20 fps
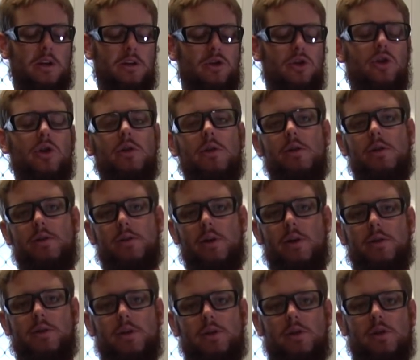you could use
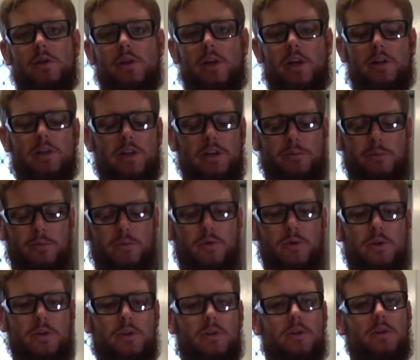those as your sling attachment
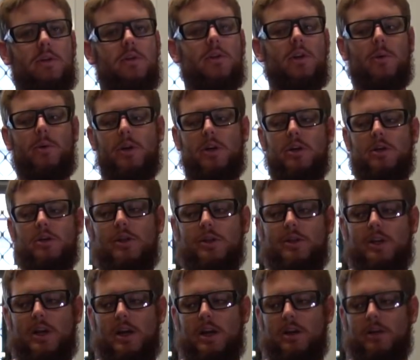points so it
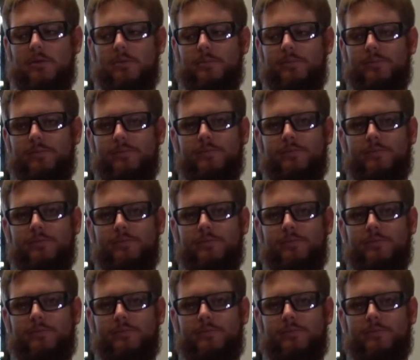just hang.